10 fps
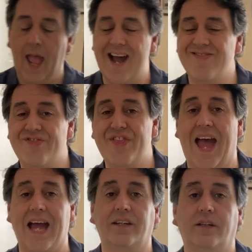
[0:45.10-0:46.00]
And
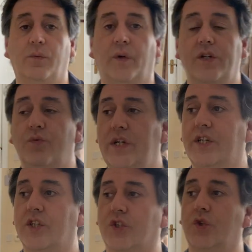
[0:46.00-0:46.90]
that, when you read
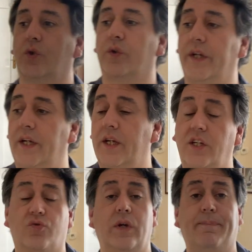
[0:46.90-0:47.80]
her story,
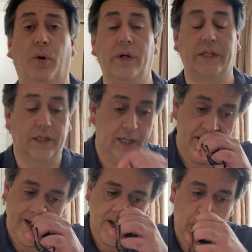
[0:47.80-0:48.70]
is really poignant,
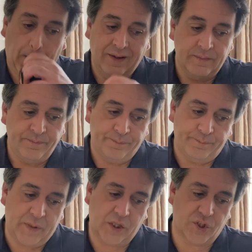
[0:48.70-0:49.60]

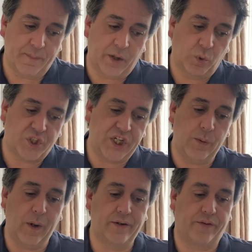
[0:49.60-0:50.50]
because no matter what she
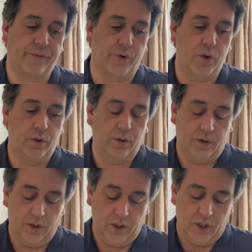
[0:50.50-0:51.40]
went through,
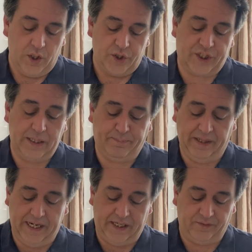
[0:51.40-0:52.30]
she
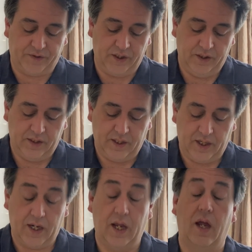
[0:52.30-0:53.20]
believed,
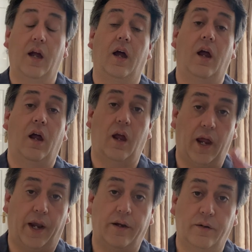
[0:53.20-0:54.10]

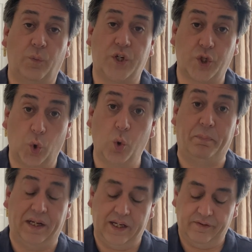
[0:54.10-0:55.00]
and we should all
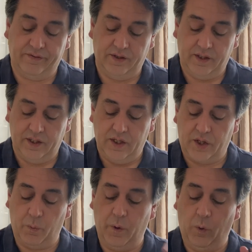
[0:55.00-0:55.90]
believe,
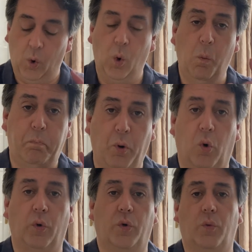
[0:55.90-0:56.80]
that we were all
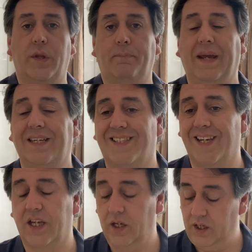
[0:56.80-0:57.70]
born with a
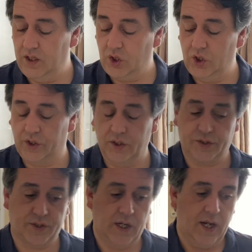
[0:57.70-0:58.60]
basic
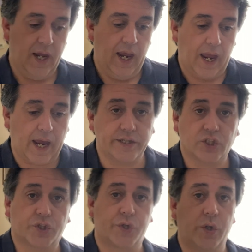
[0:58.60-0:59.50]
goodness. And
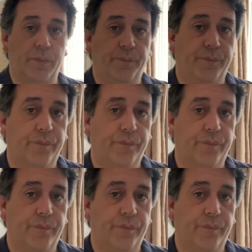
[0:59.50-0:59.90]
it's true.